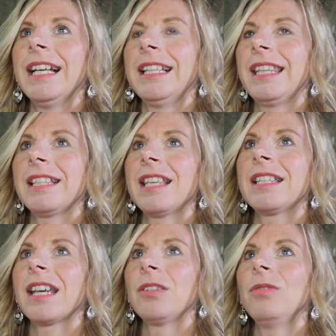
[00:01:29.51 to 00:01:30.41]
And they
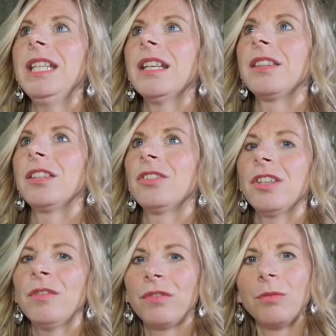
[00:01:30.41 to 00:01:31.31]
said, Katerina, the
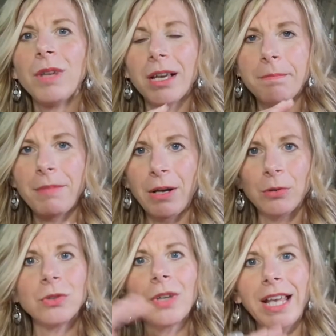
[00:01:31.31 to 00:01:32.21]
shift we are
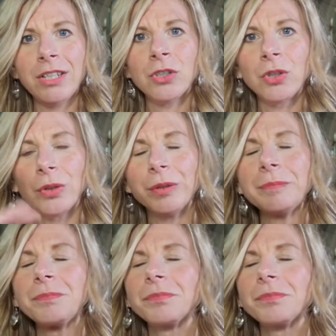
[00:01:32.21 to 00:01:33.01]
about to enter,